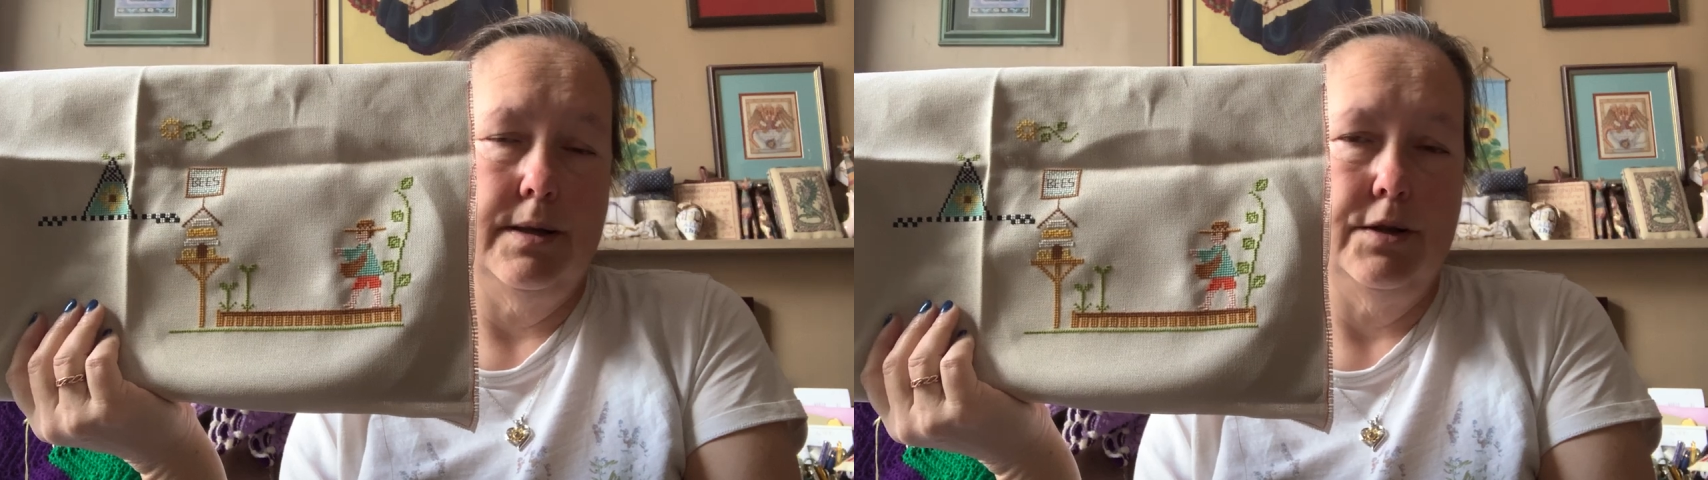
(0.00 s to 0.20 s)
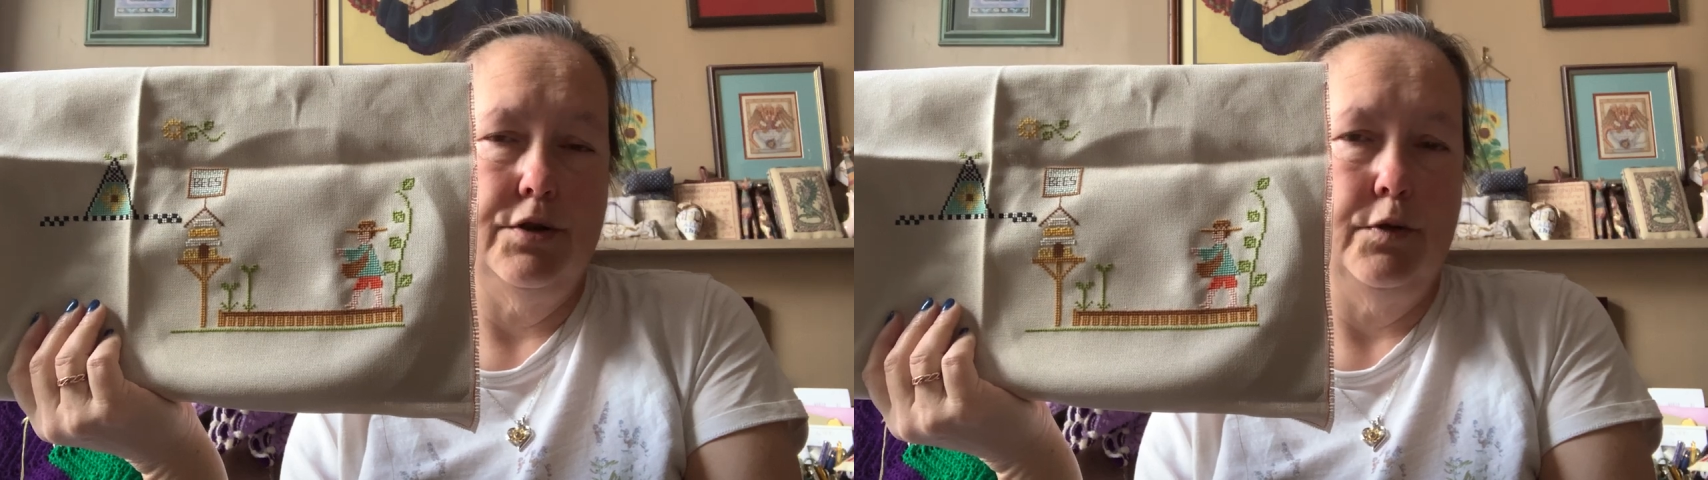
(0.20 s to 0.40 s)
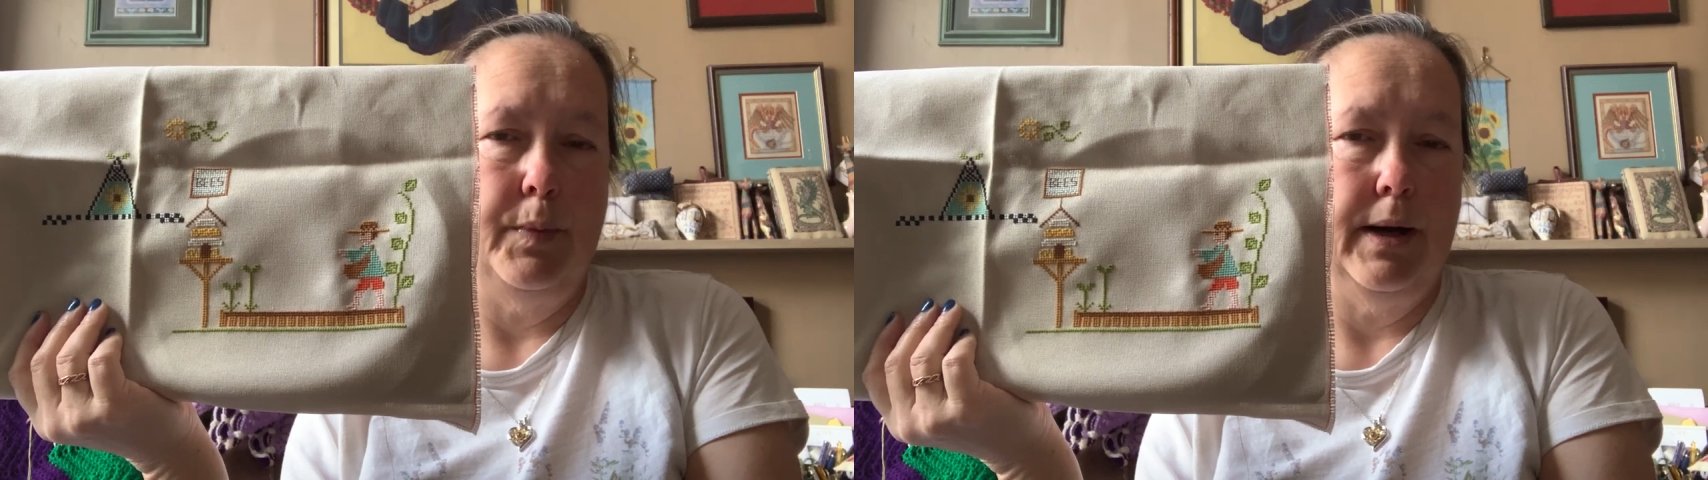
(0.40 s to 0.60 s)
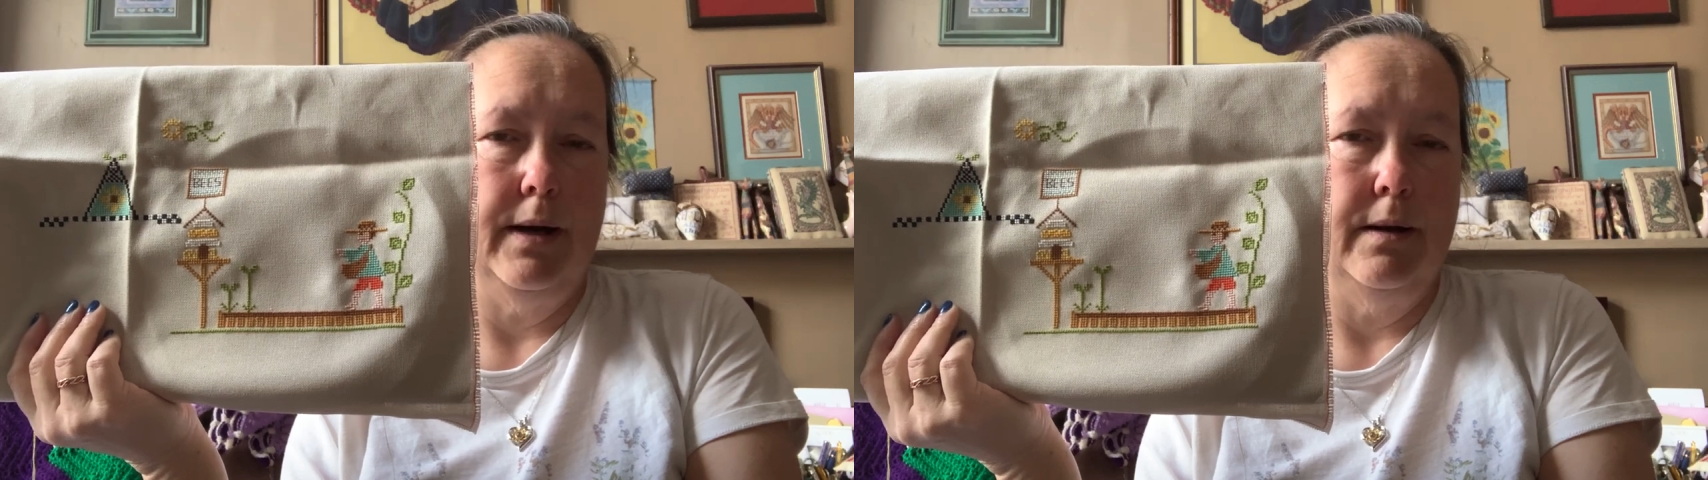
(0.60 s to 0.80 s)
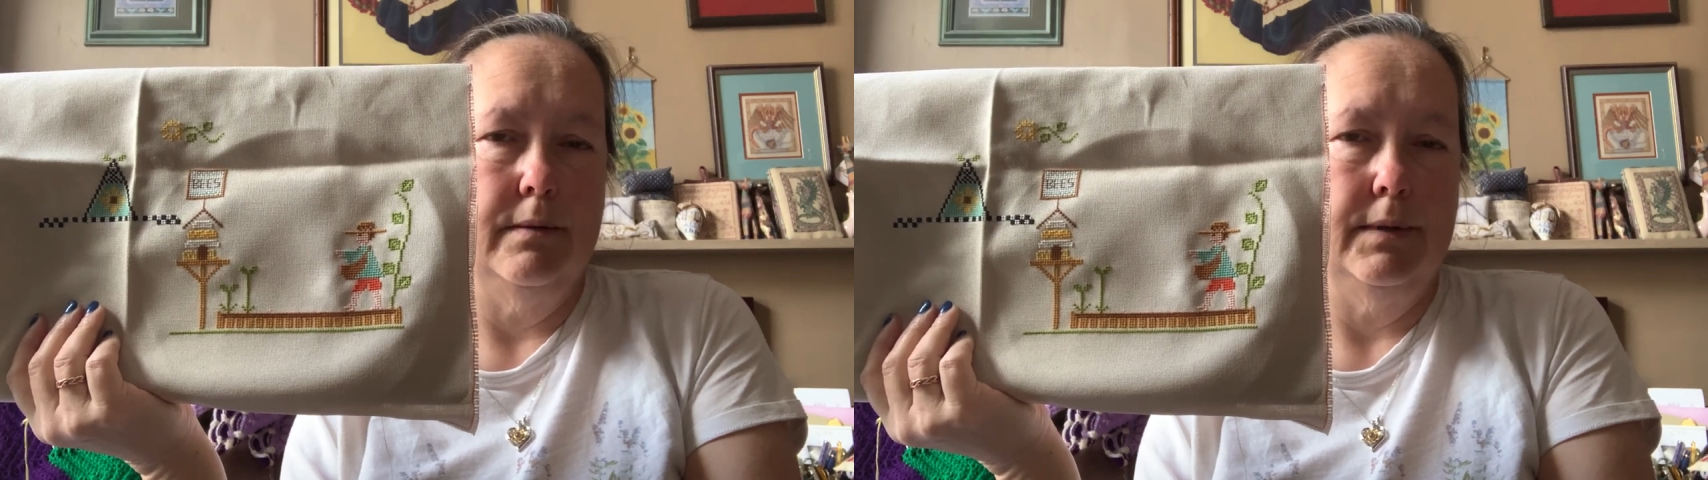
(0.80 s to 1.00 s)
he's due back
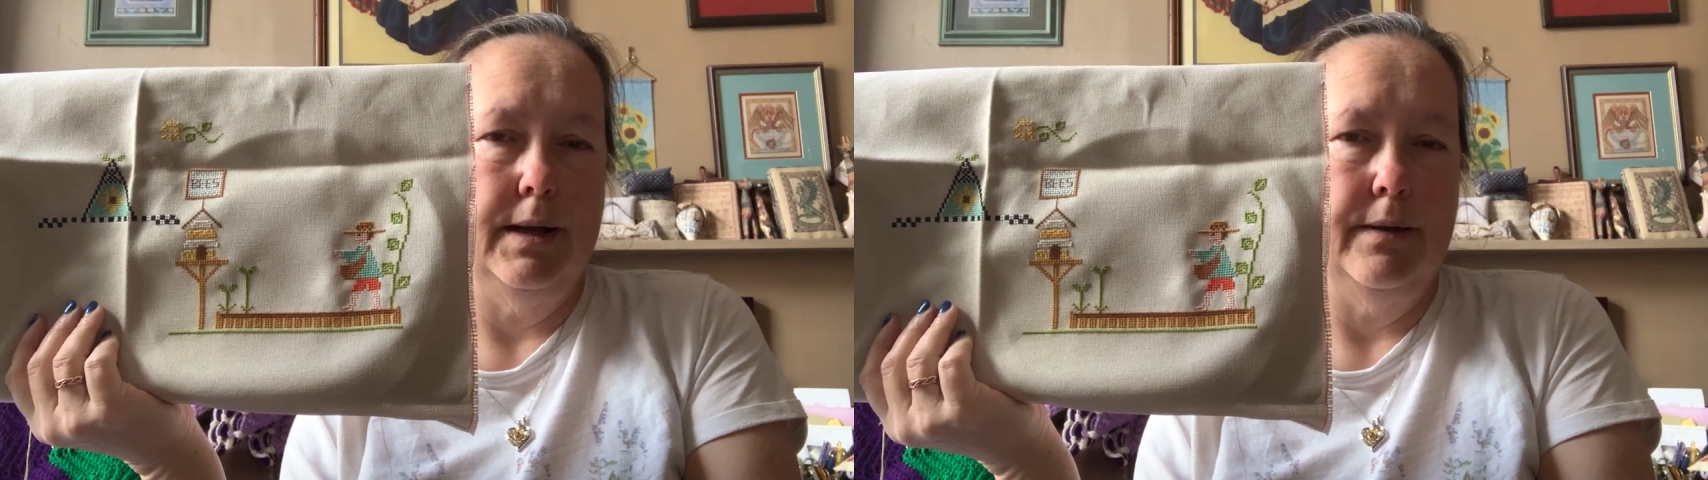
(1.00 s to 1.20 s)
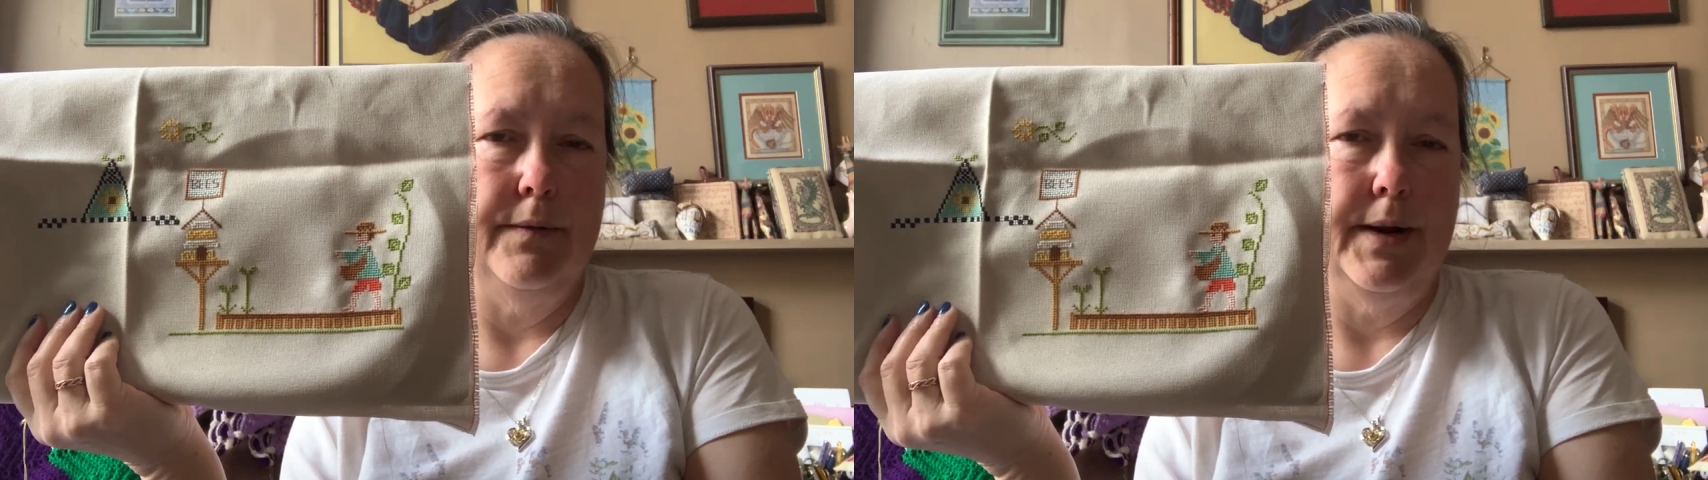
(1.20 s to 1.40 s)
in the